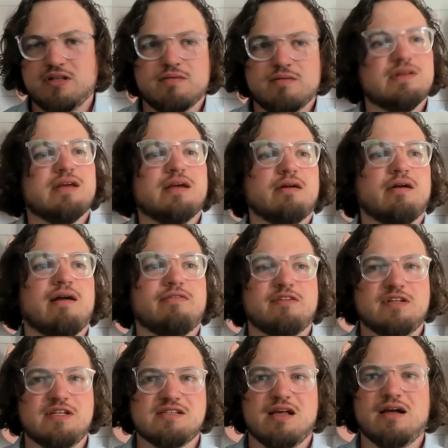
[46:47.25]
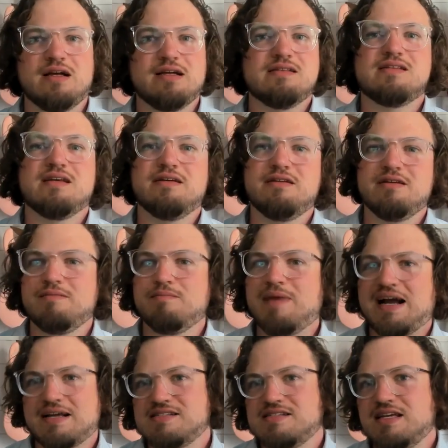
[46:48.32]
them doing graphic design, so doing
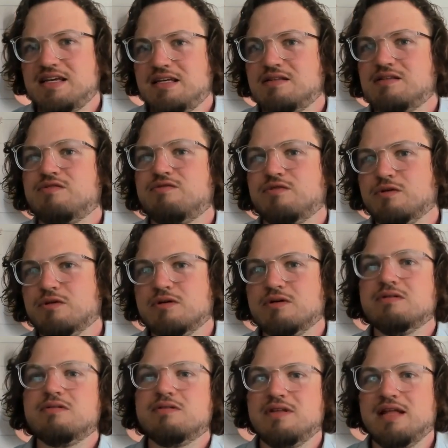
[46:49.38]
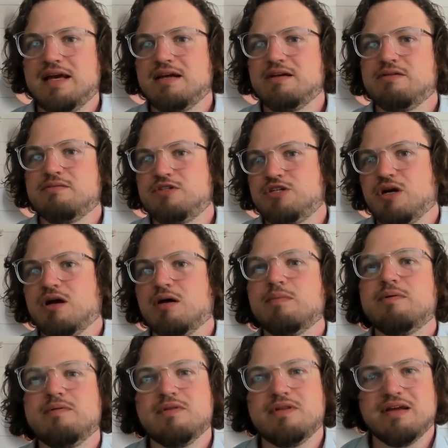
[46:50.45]
magazines for their shop,
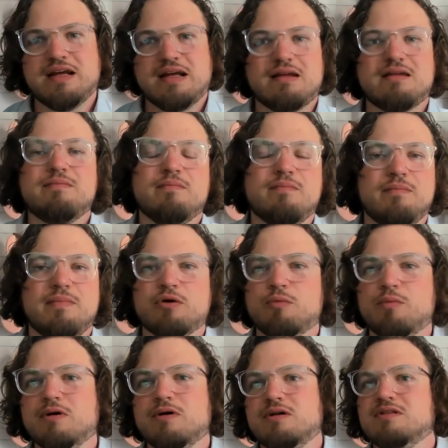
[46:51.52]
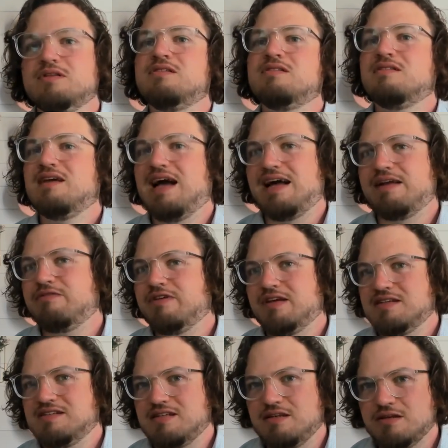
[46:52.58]
doing billboards,
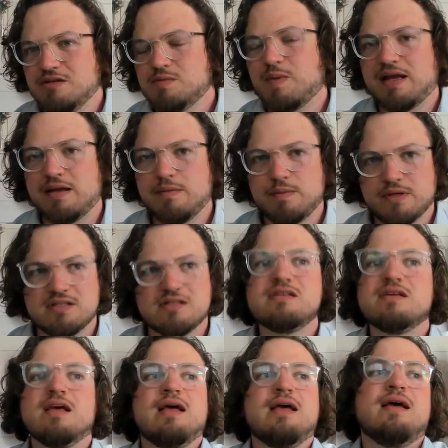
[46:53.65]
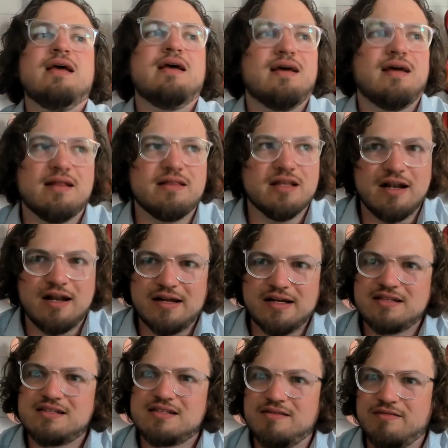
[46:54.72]
adverts in newspapers, and the
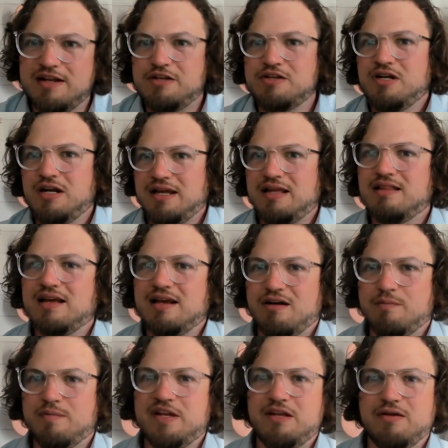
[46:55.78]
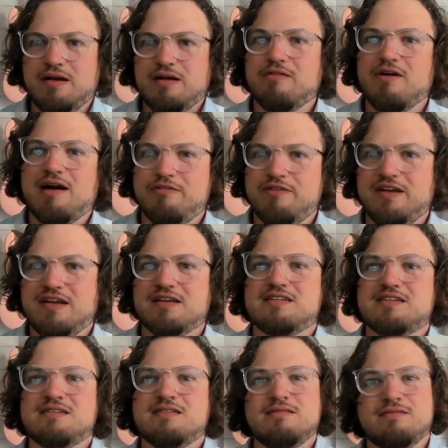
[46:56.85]
likes. Eventually, they got me doing
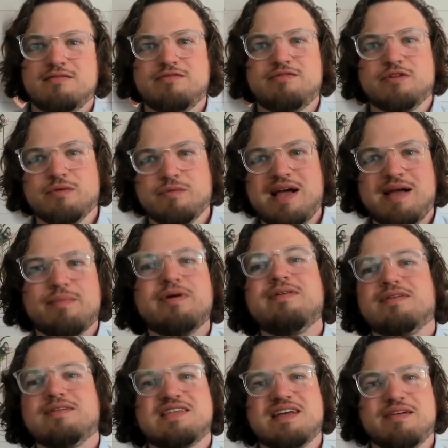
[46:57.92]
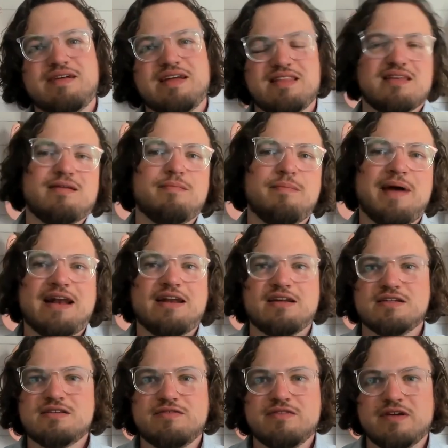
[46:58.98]
graphics for the web. So either
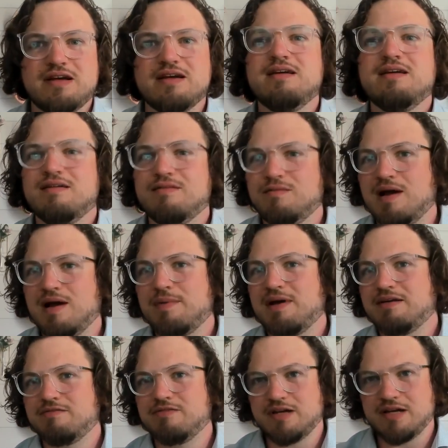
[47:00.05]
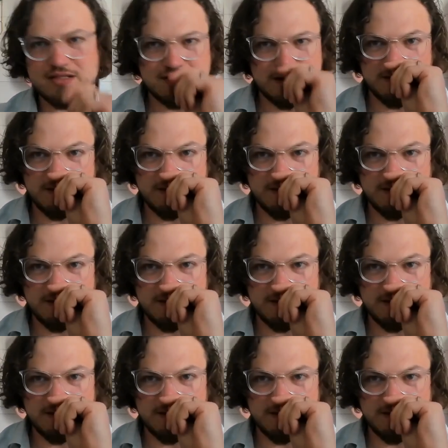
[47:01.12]
banners for web adverts on